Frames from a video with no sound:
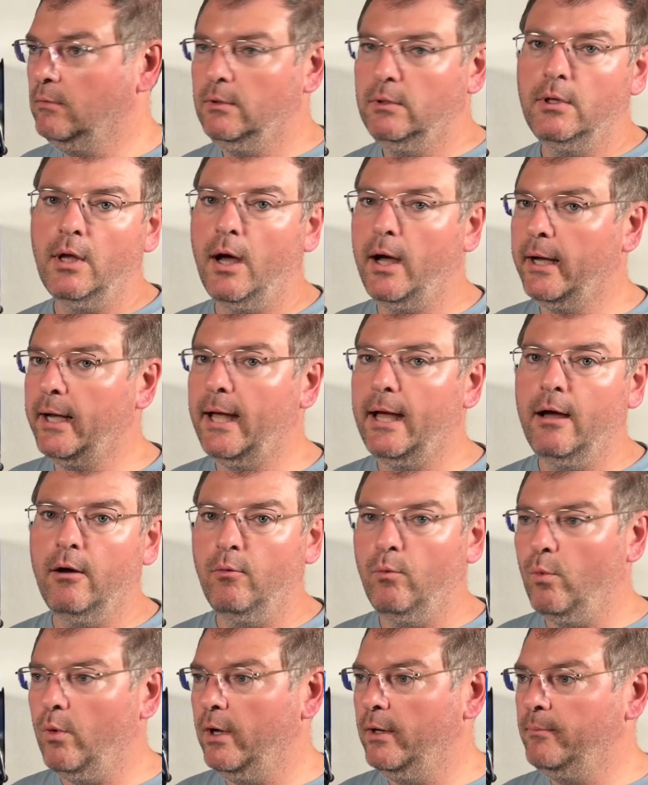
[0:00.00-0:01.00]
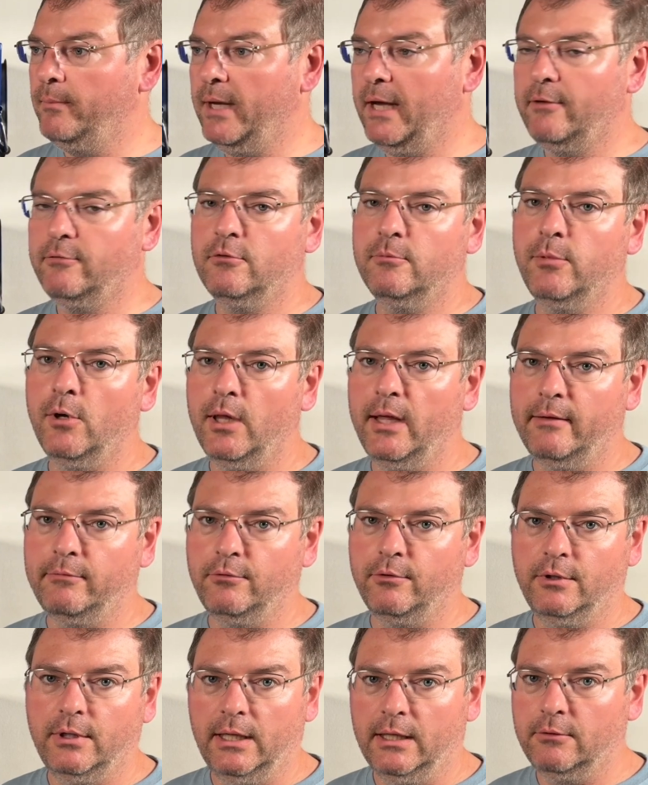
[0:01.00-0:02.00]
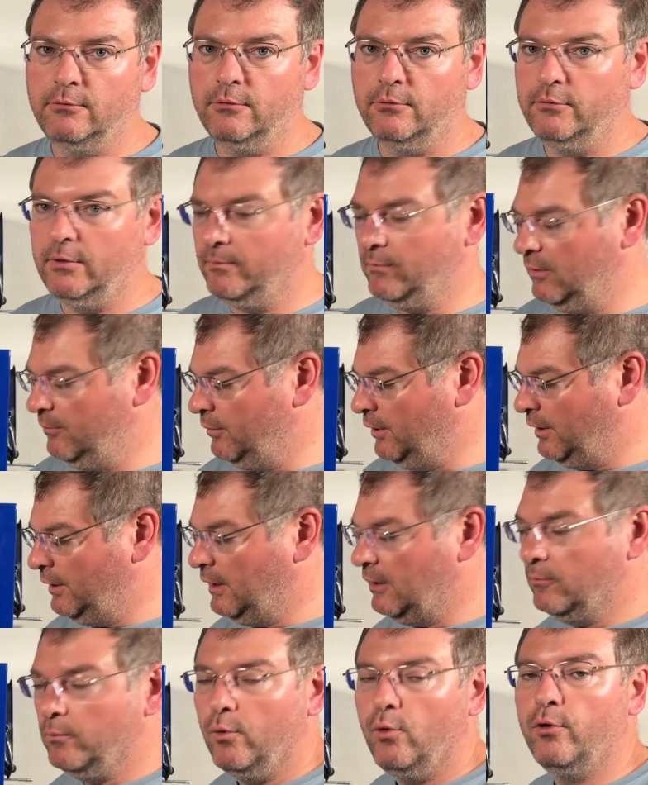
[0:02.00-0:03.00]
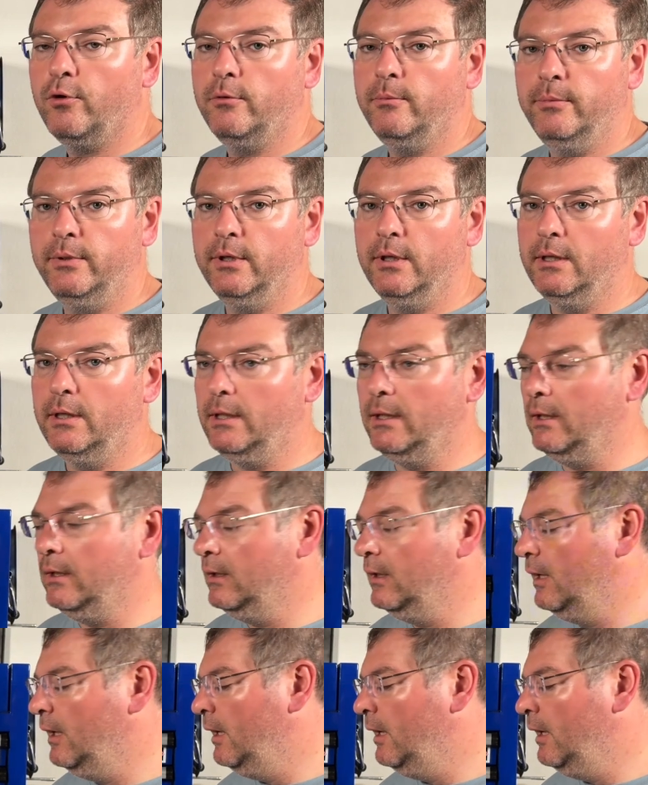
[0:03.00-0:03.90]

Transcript: knock out one basketball after the next or something, but you need portability.